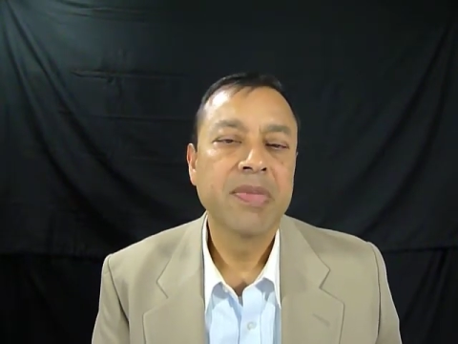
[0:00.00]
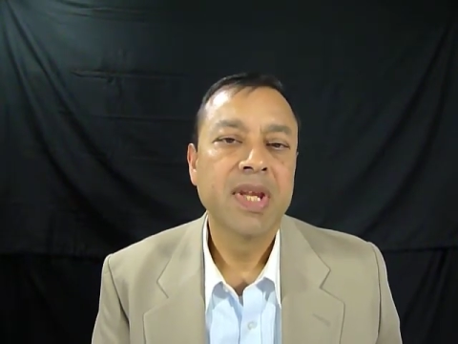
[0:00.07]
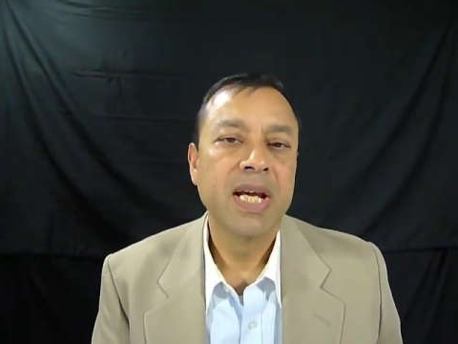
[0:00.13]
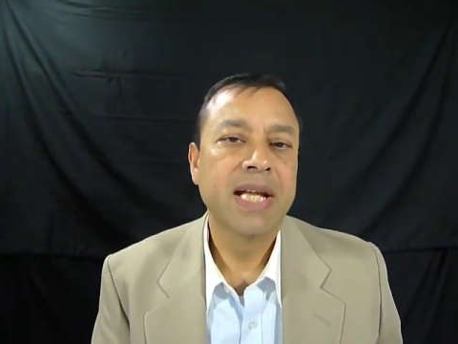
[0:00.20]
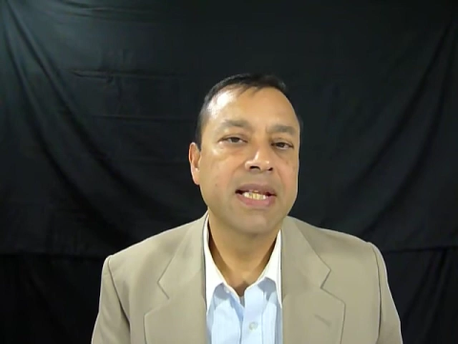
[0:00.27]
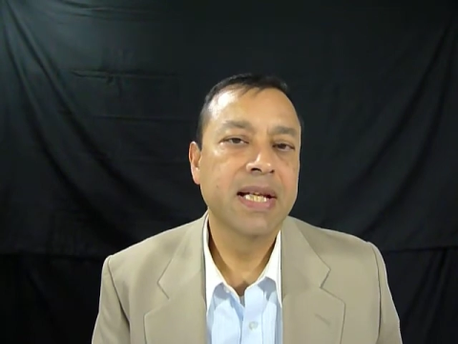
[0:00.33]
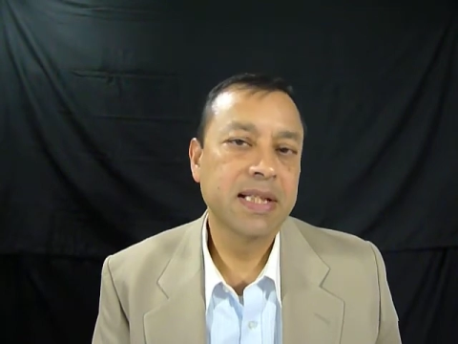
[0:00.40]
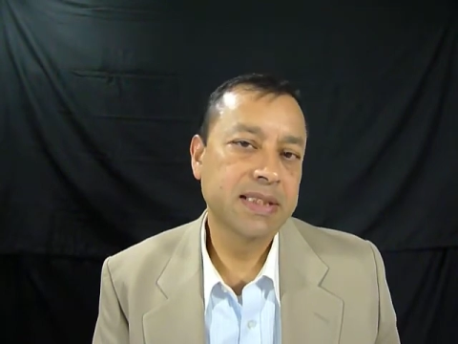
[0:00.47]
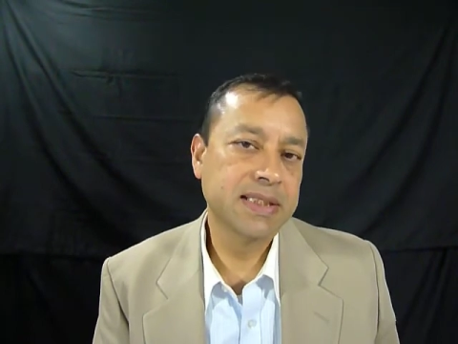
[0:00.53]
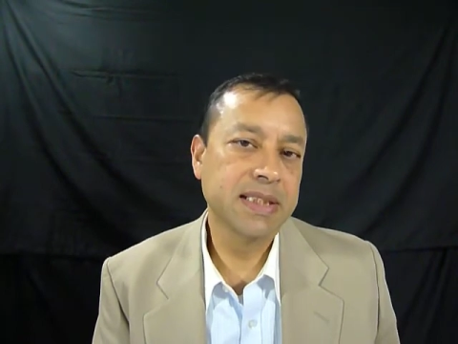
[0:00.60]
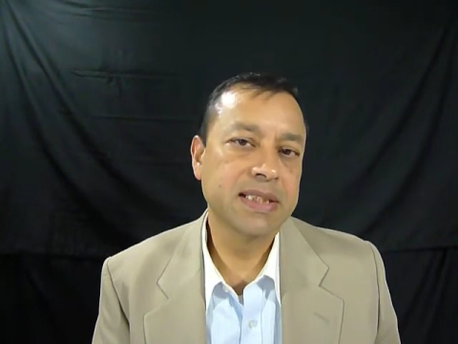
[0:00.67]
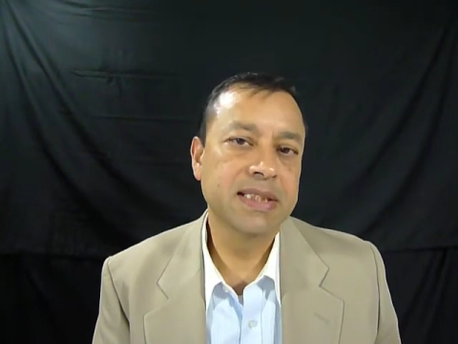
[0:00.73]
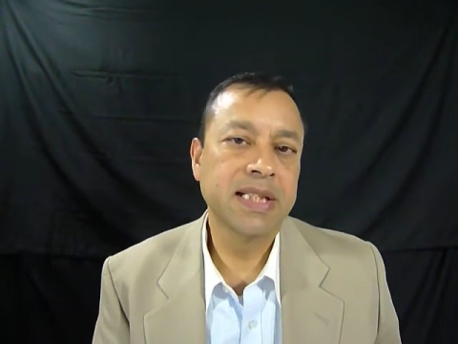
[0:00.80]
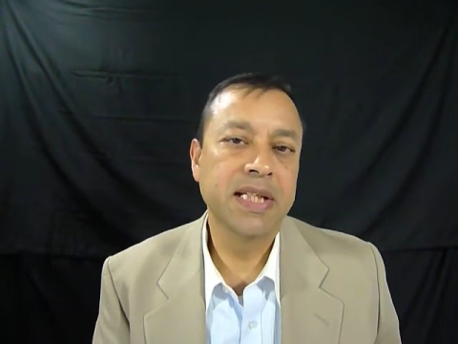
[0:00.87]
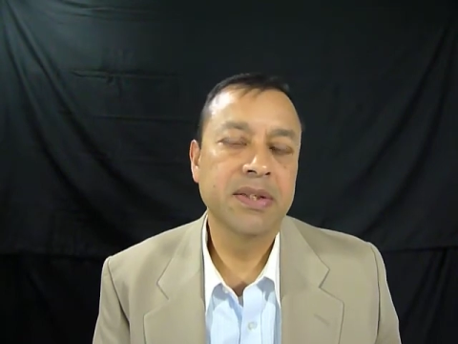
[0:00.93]
and then a
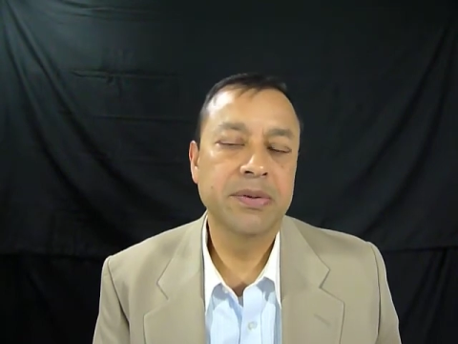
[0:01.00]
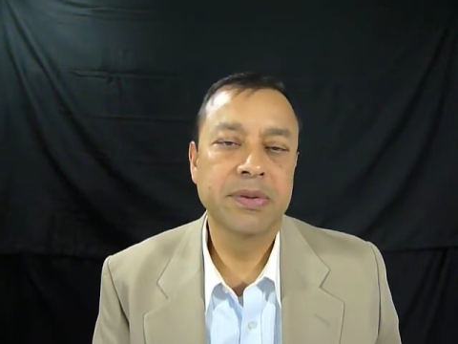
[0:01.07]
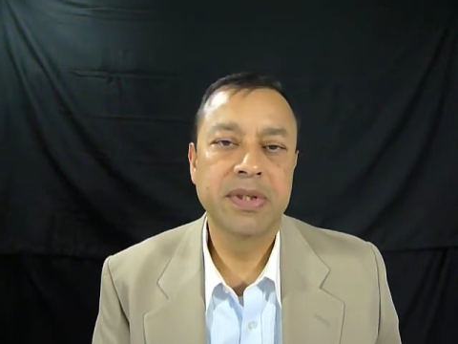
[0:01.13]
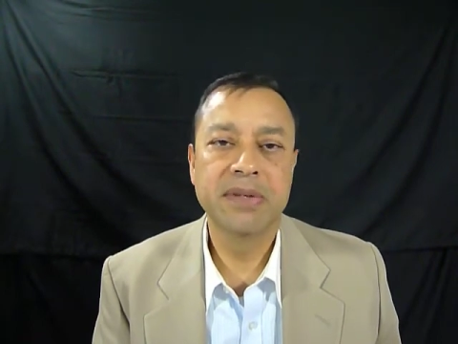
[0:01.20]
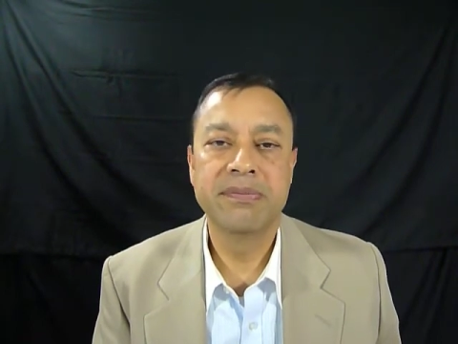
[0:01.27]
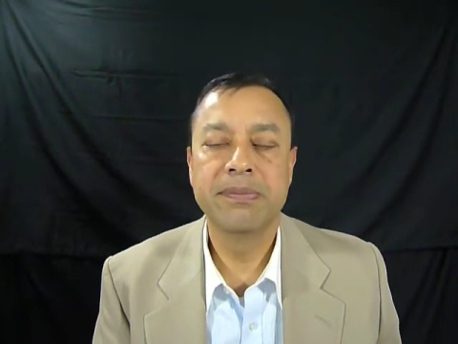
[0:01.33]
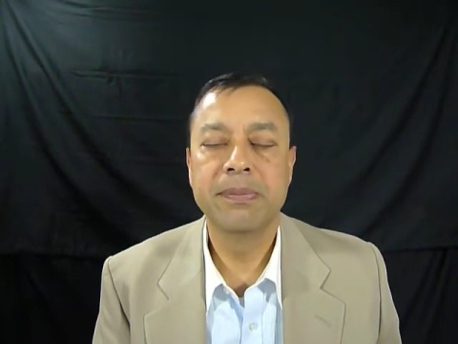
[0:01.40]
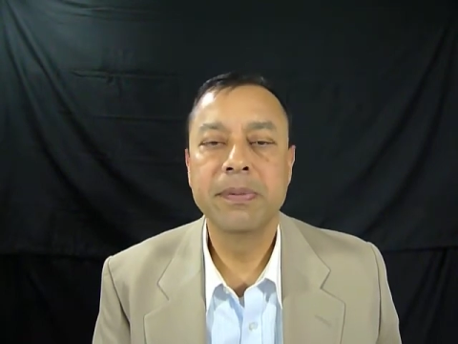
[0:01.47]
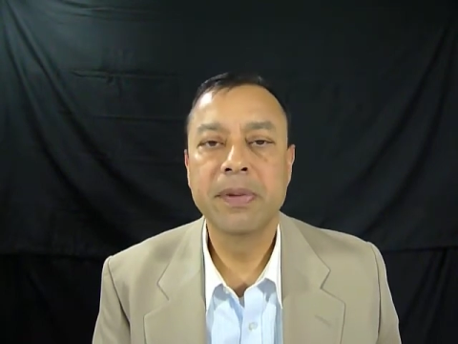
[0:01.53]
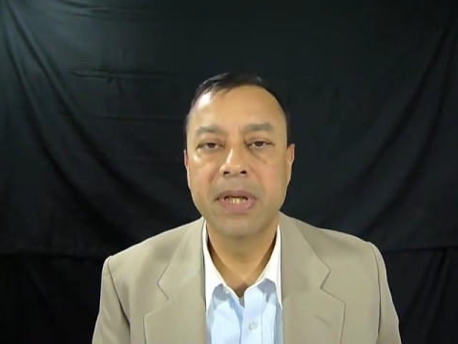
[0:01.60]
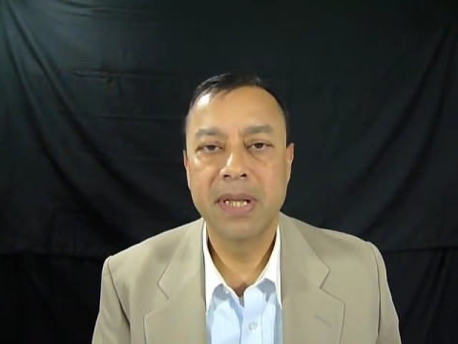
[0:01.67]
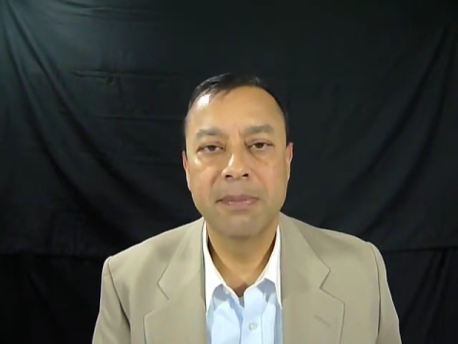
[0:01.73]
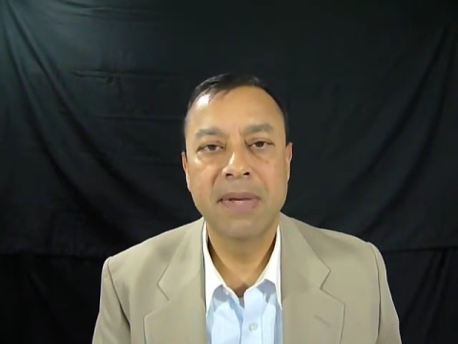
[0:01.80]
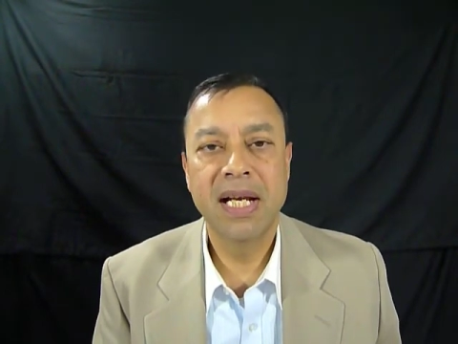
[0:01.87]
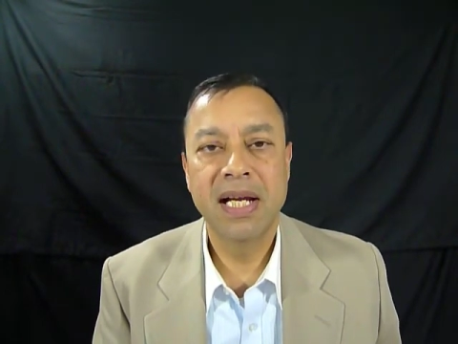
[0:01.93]
6-day tour of
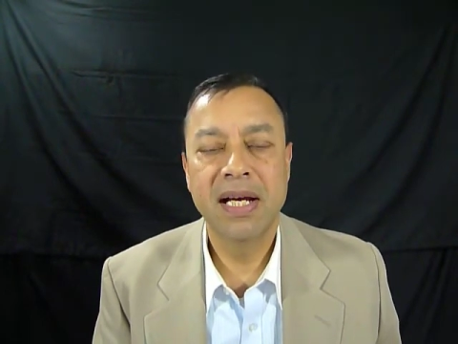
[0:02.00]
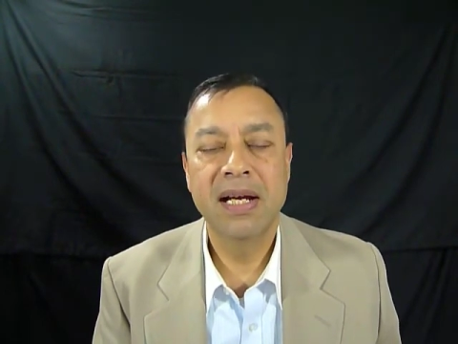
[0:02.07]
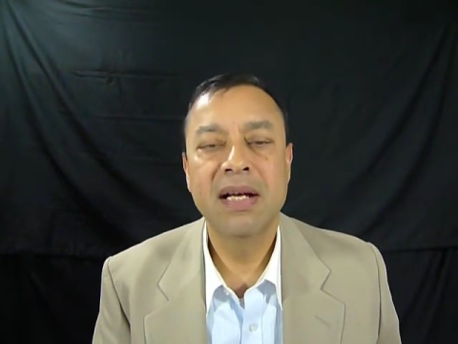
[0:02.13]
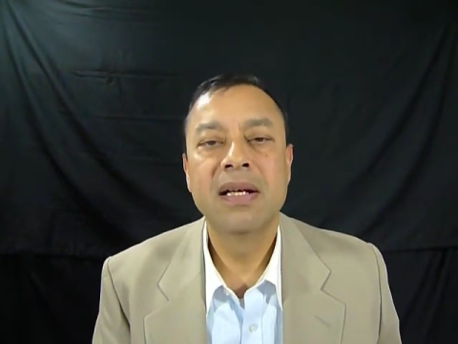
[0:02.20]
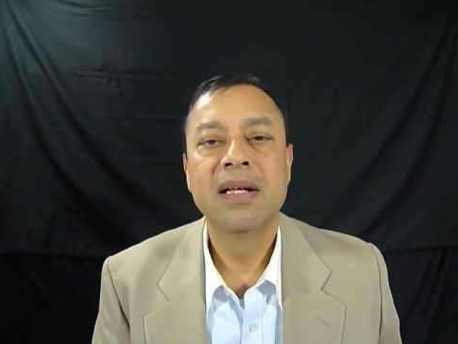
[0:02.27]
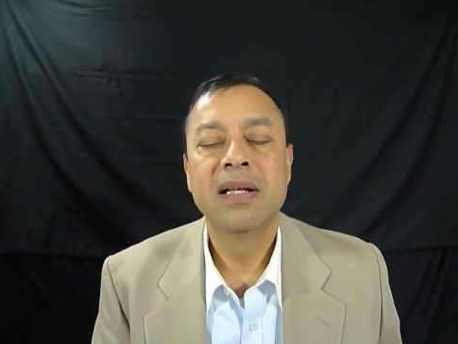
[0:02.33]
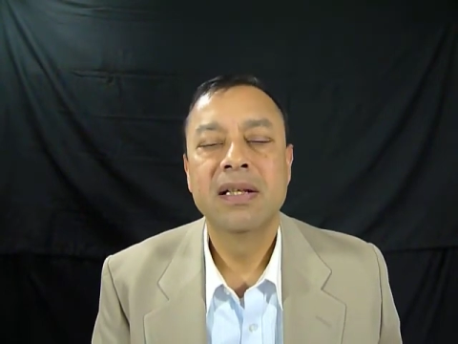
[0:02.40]
Guatemala